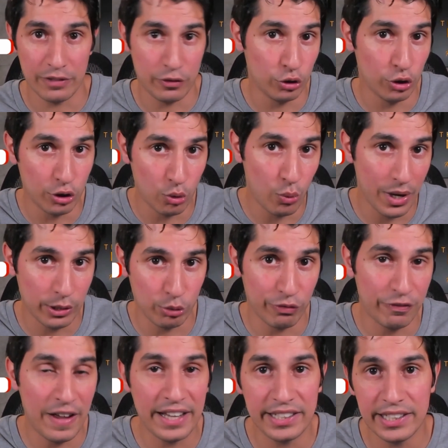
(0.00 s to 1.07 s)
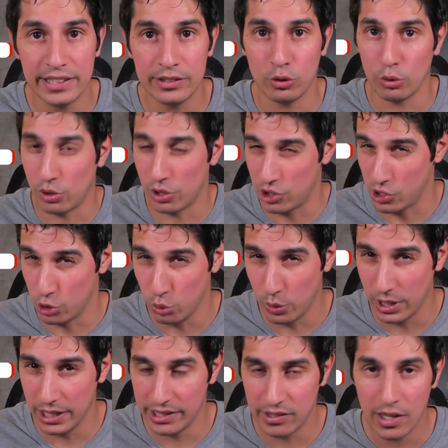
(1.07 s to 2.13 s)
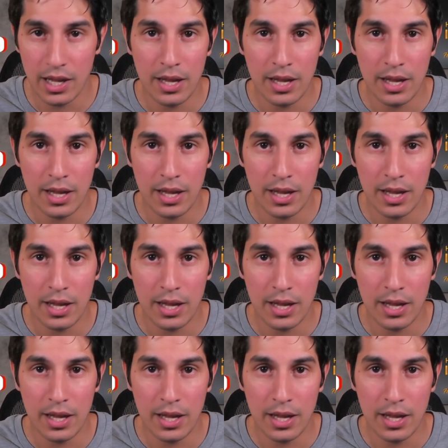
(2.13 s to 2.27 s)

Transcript: you don't know where to find it, or you can just Google it.